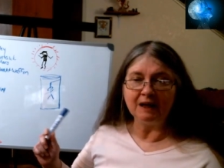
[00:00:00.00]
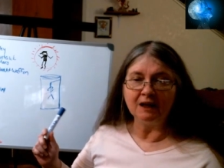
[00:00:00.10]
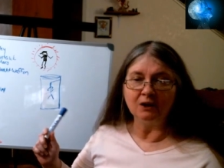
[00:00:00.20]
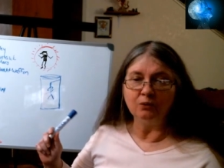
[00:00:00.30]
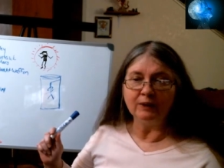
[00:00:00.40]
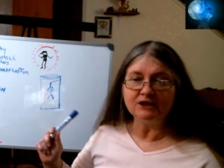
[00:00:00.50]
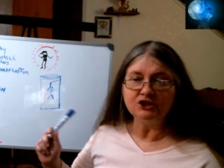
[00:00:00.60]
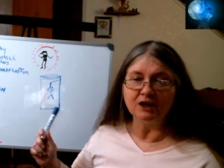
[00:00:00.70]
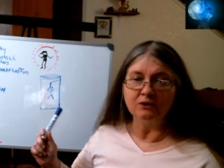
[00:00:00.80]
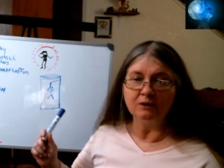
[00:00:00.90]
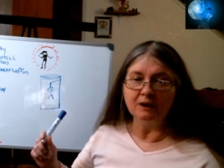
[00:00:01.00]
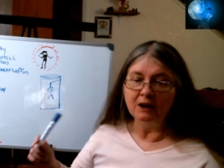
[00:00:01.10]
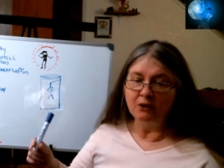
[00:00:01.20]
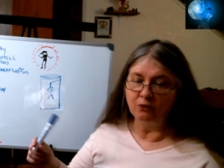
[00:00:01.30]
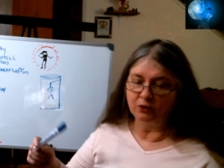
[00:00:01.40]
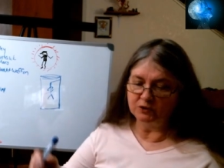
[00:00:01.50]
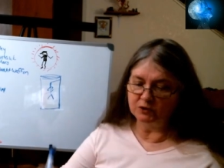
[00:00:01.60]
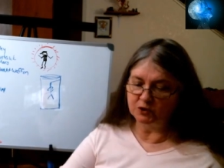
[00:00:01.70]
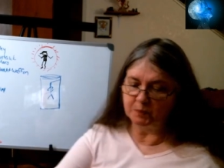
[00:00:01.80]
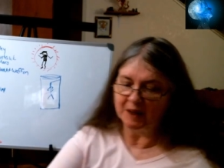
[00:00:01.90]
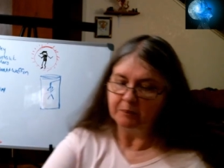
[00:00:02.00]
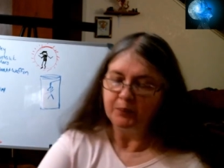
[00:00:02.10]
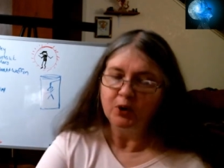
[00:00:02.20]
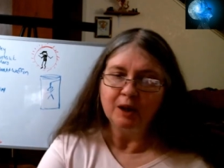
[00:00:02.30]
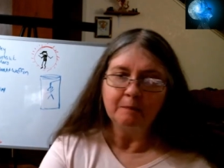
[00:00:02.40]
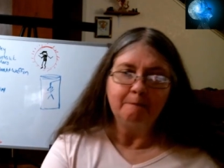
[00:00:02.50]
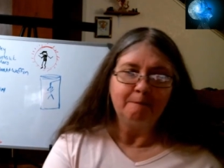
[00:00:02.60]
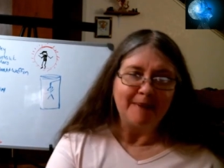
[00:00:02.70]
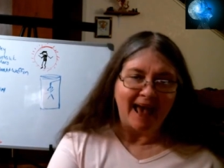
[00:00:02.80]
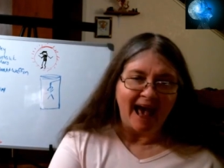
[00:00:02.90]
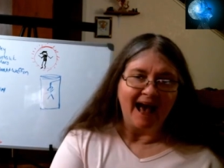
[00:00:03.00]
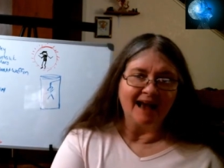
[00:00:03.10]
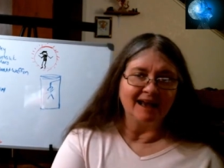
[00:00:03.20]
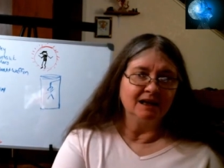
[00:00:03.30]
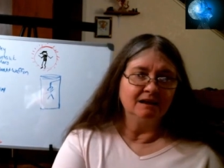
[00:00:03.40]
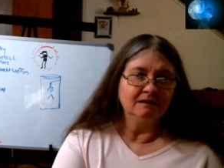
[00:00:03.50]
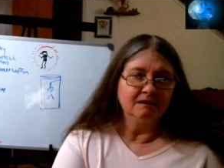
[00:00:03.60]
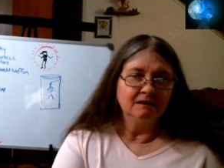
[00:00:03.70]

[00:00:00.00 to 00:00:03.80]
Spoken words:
be regenerated, to be back.